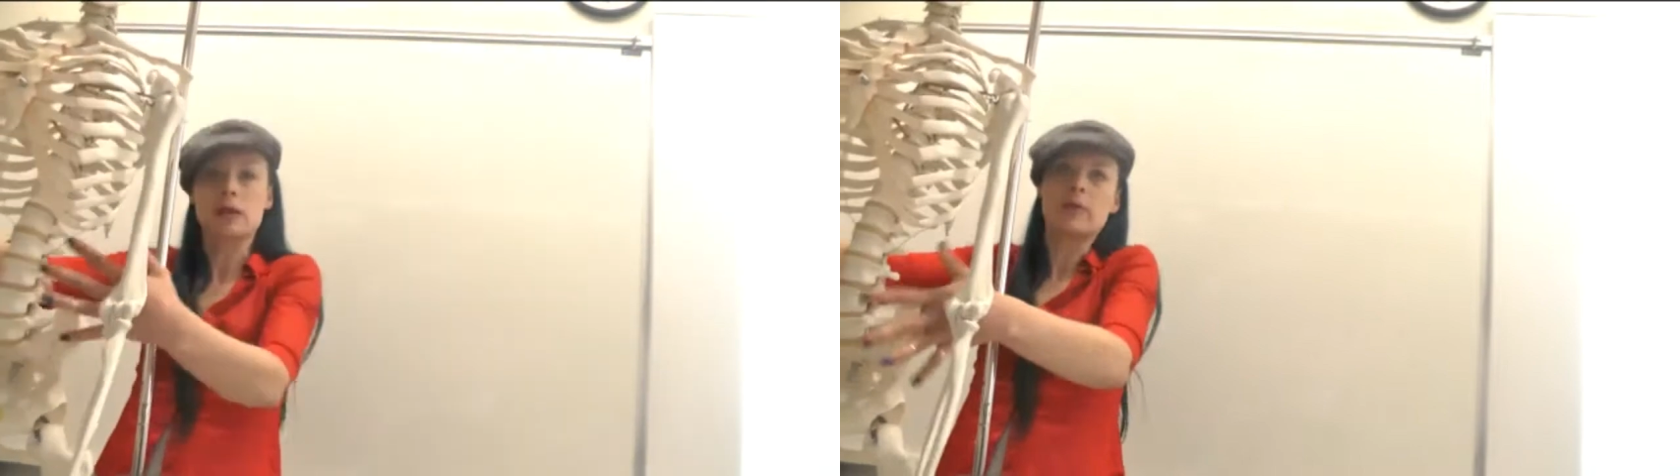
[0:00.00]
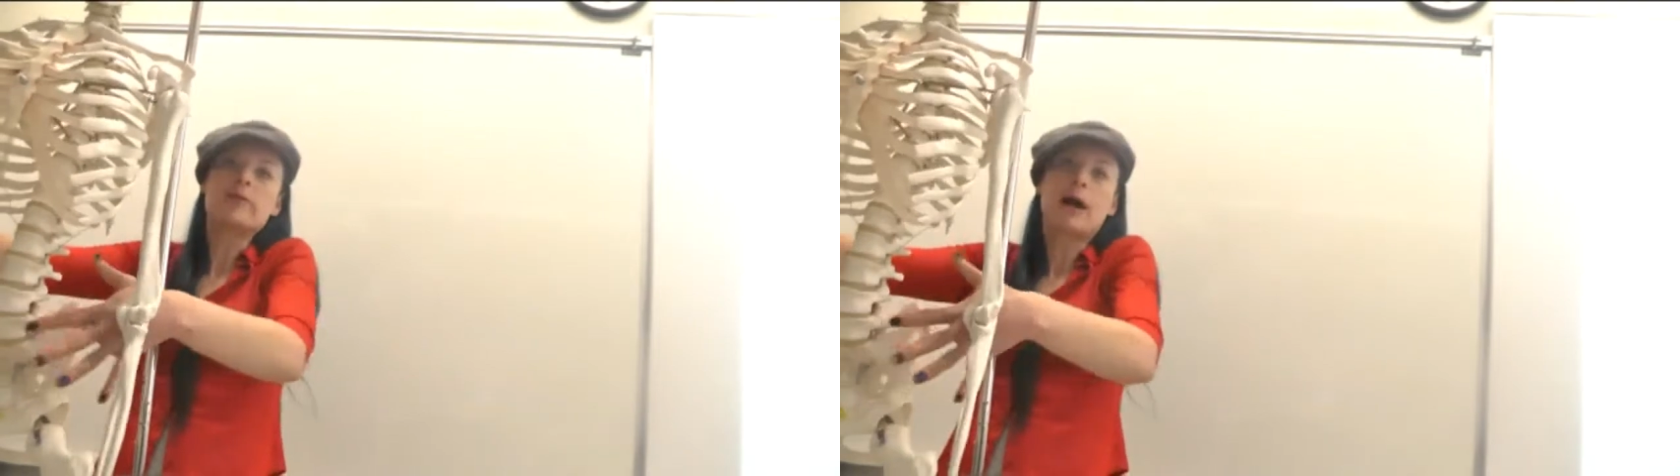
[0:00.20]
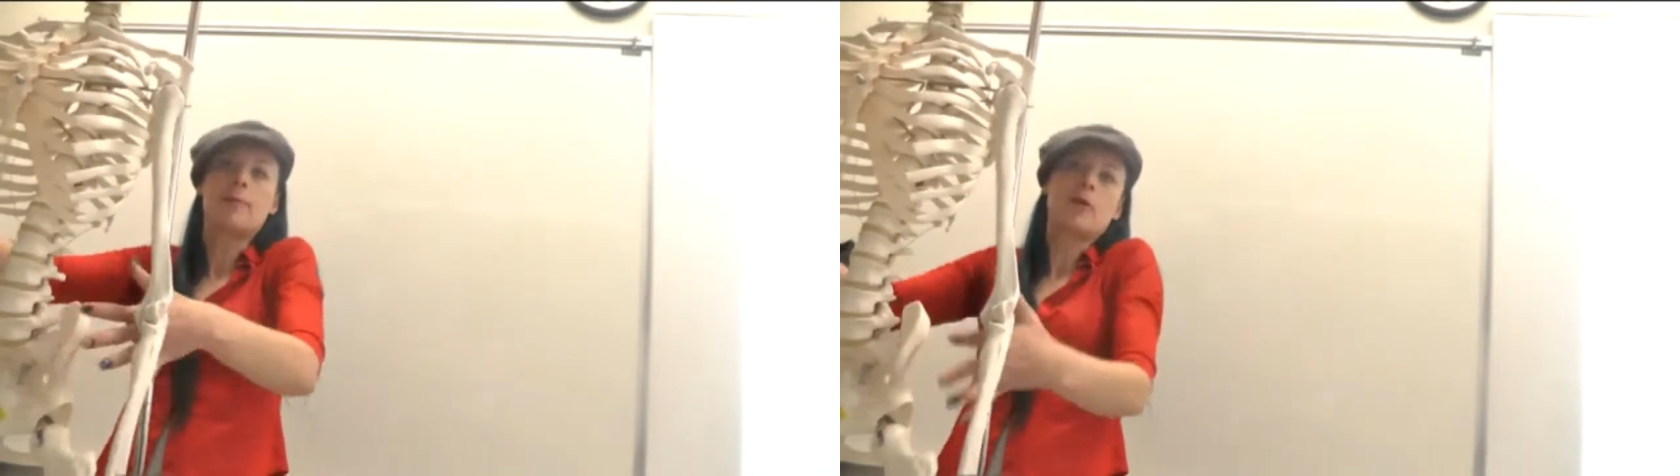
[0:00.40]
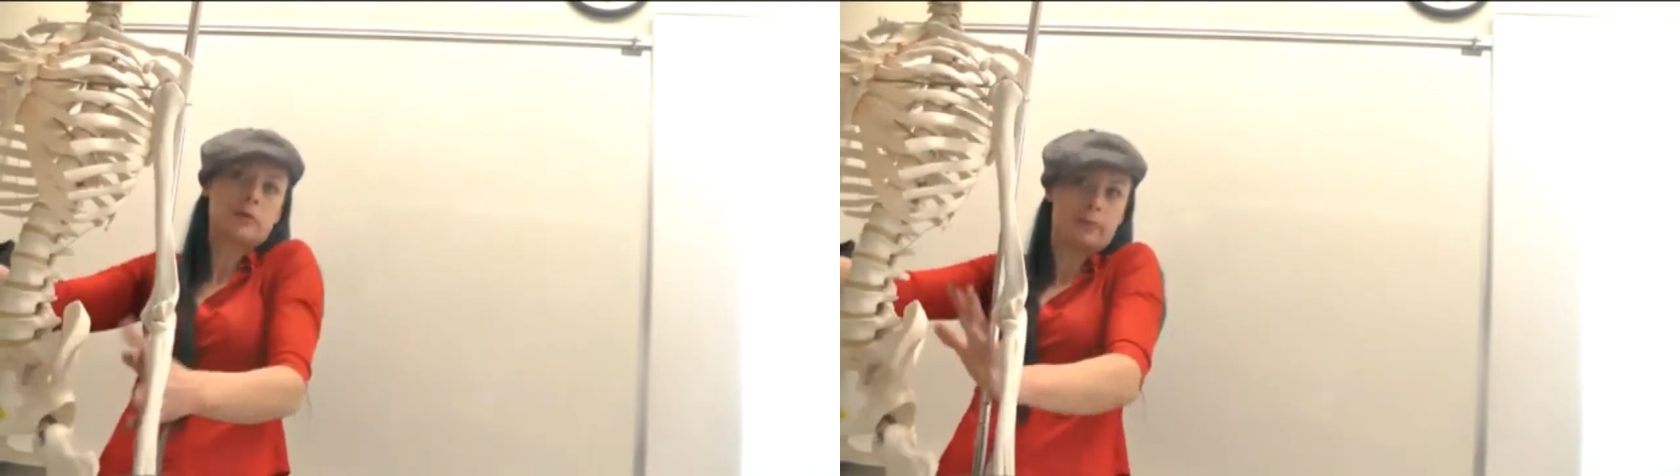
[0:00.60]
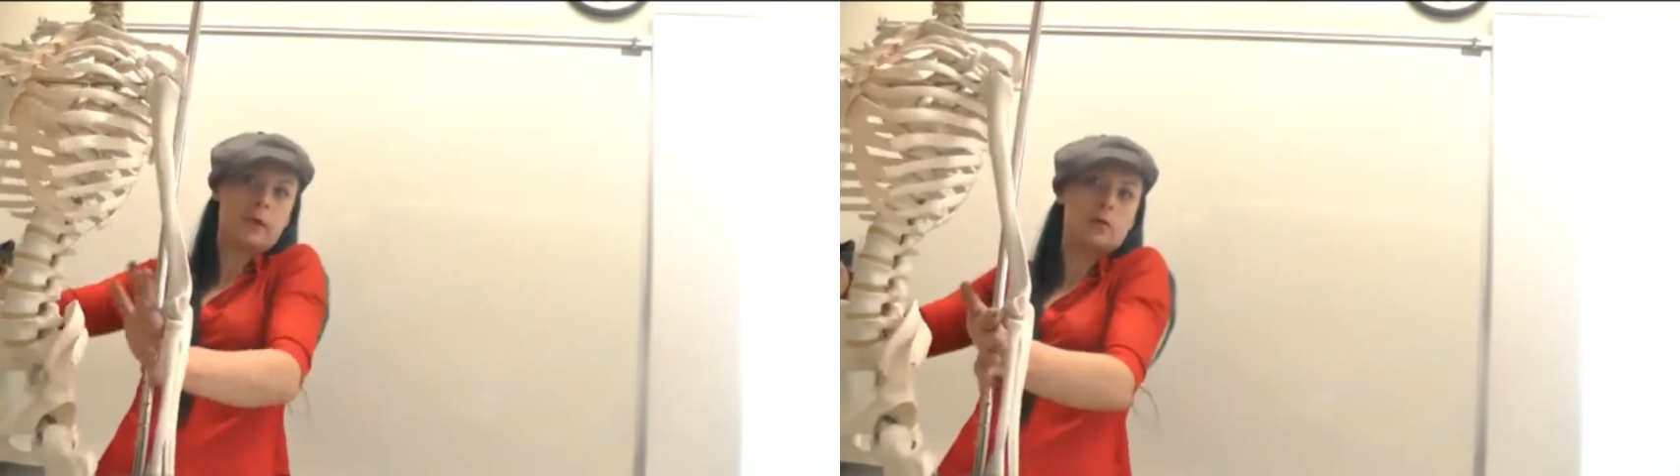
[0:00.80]
then we've got
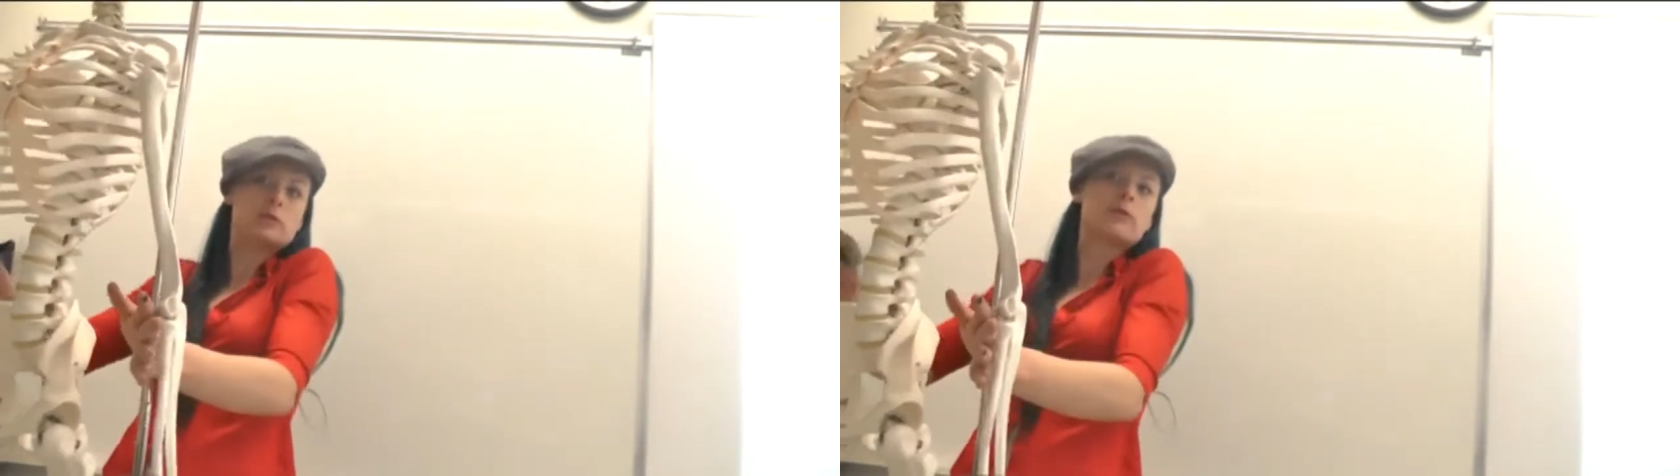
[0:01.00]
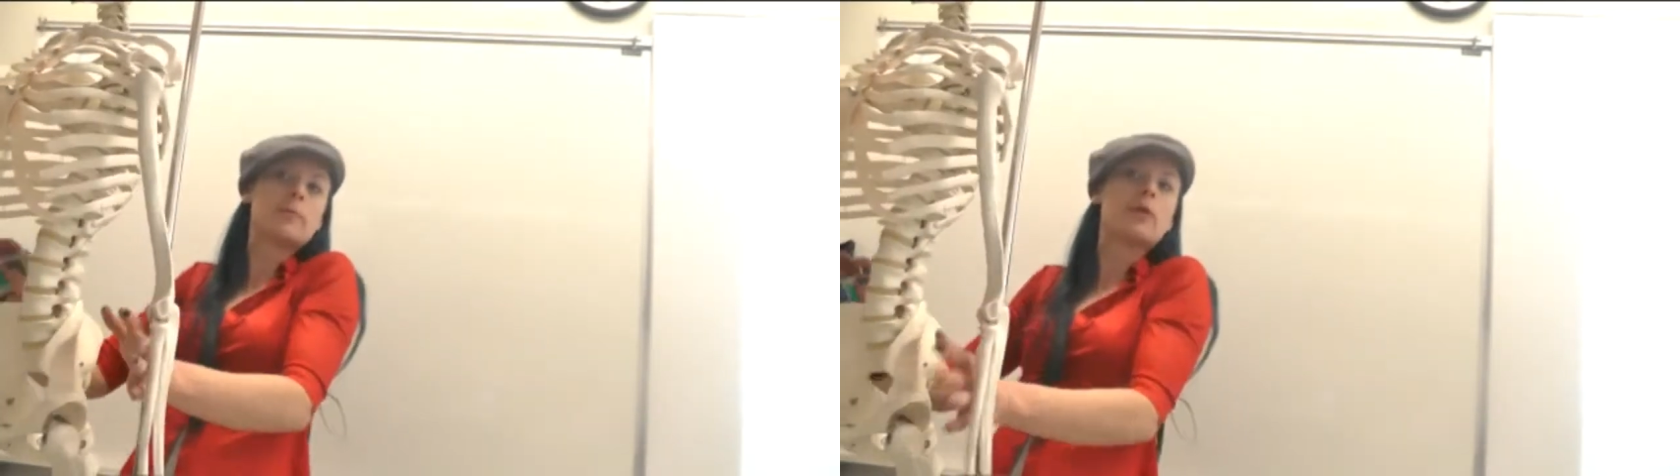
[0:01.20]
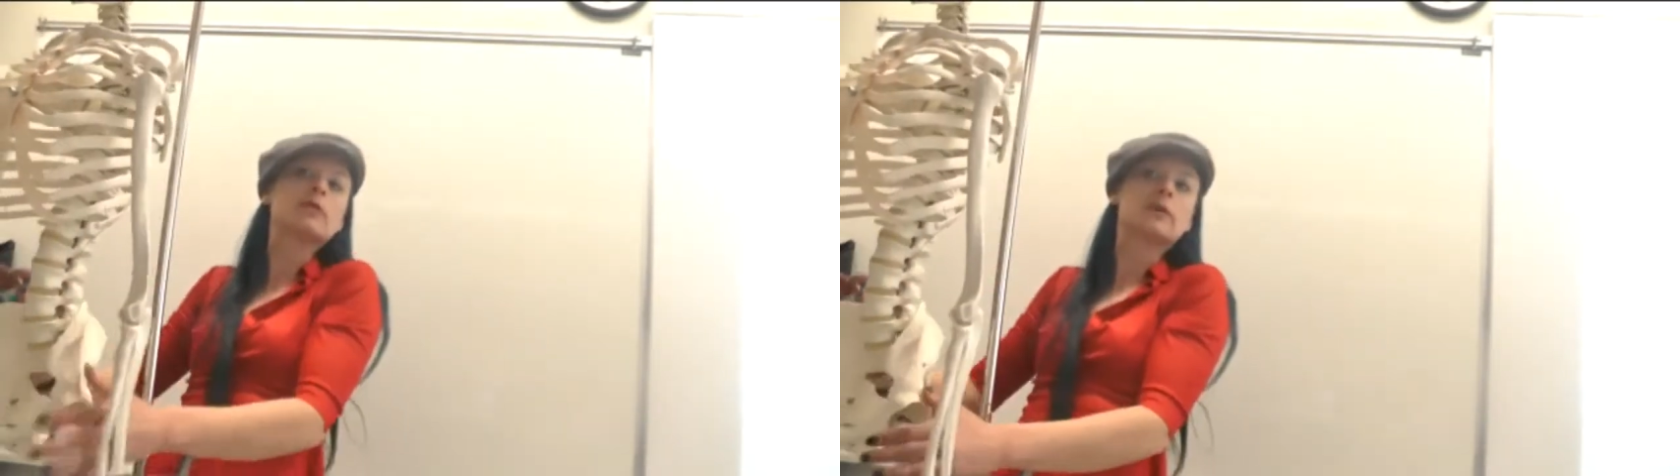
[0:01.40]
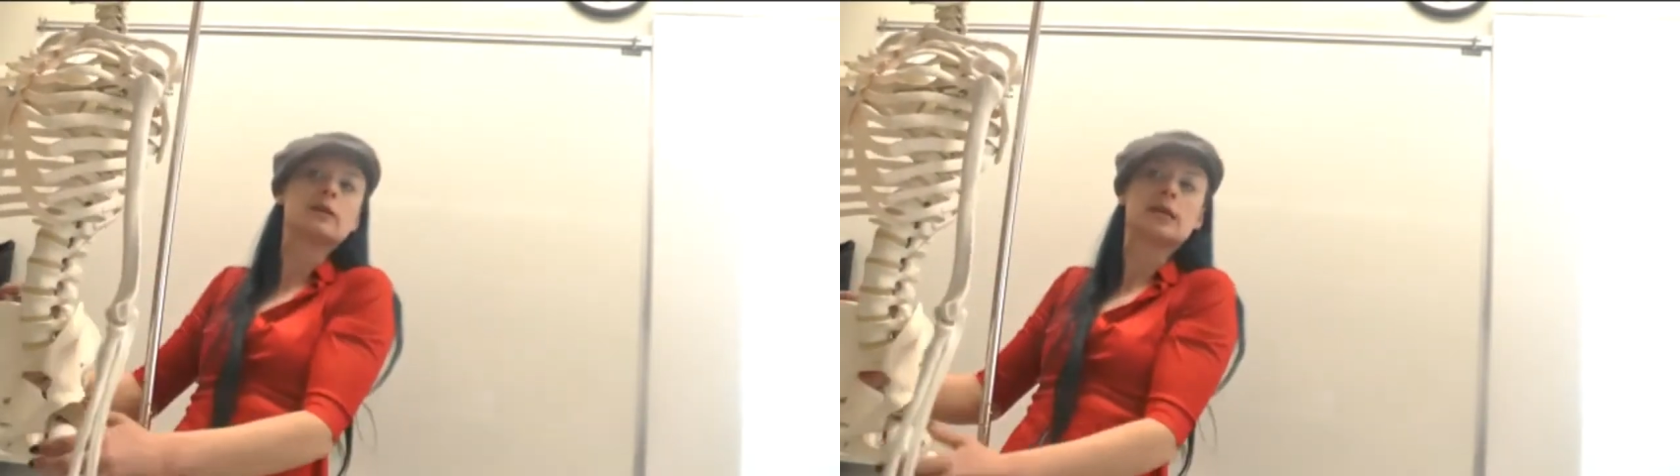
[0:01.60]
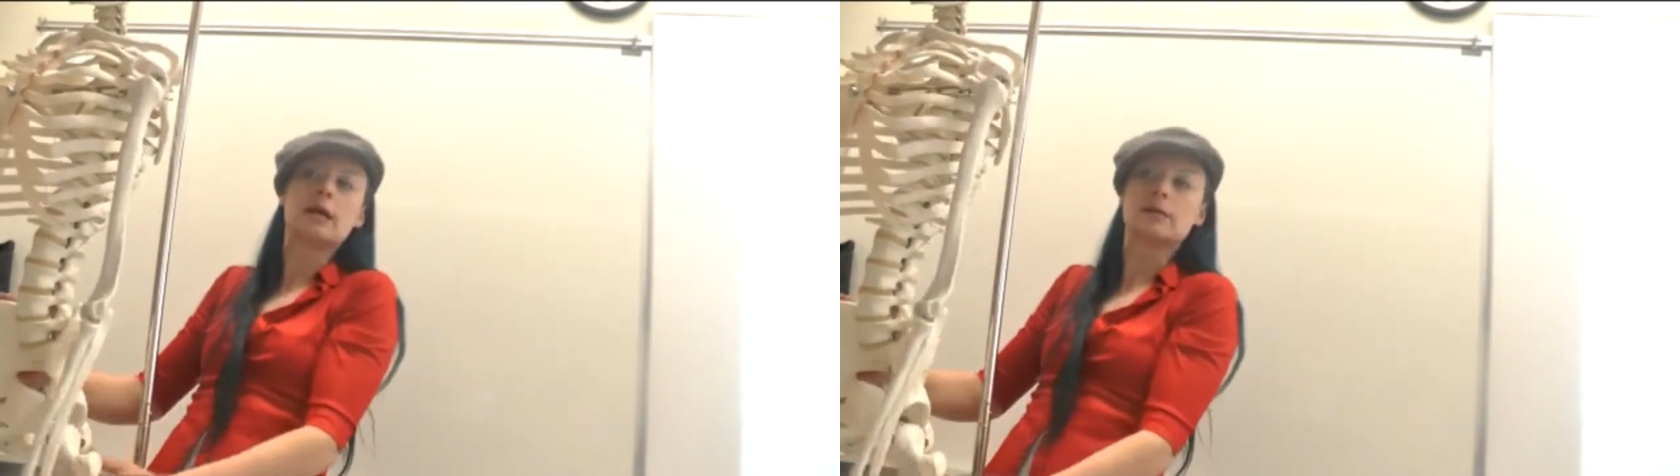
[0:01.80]
both bones from both of our
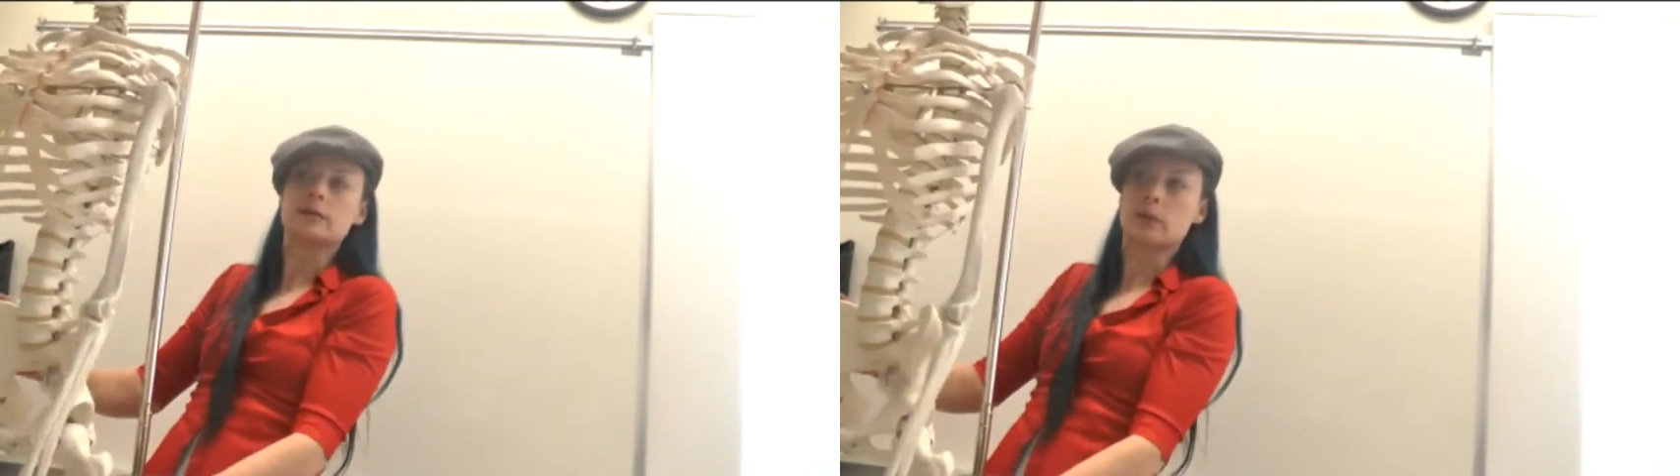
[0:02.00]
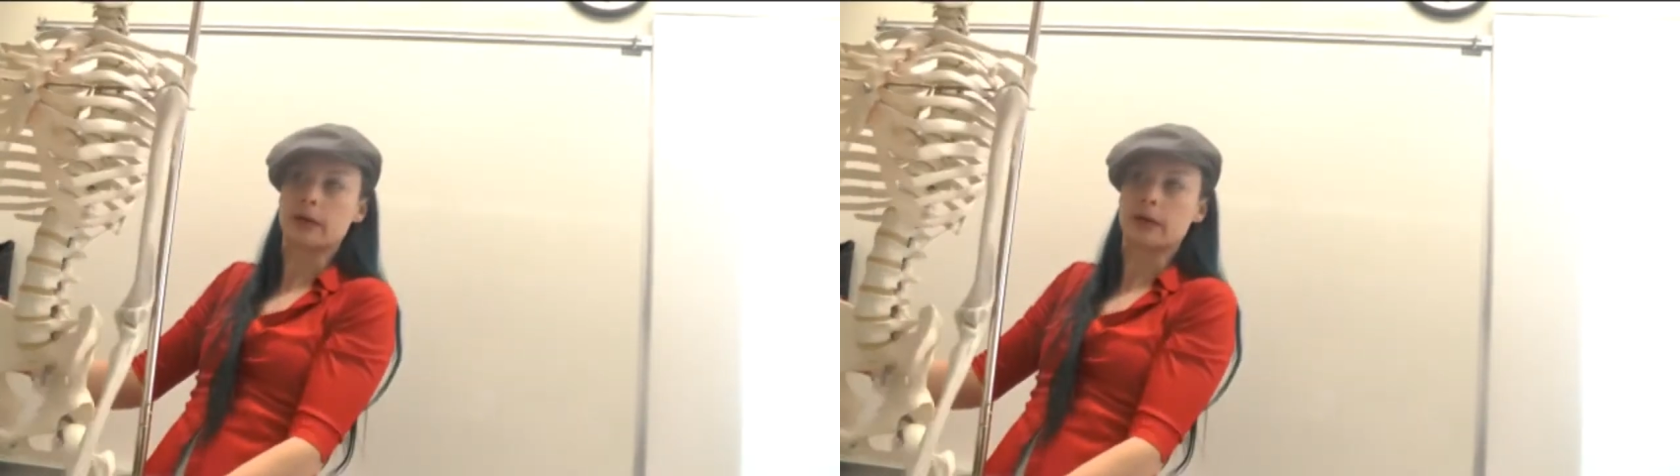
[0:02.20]
skeletons